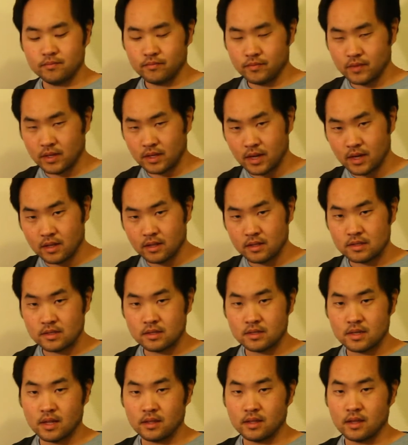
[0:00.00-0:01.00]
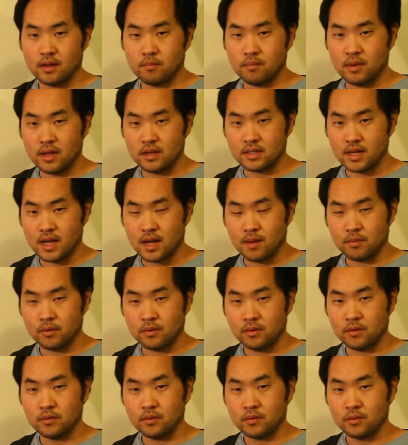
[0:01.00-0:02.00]
again, this has got that baked
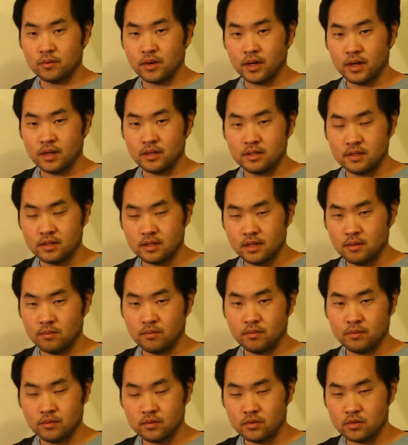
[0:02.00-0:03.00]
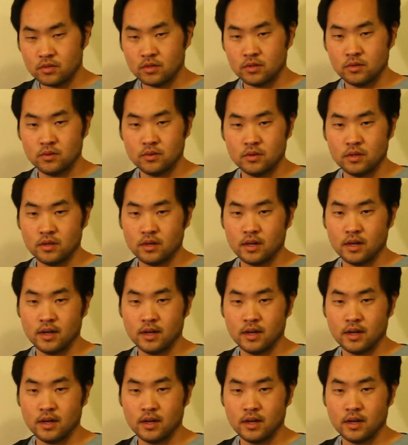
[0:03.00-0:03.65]
apple, red, deep stewed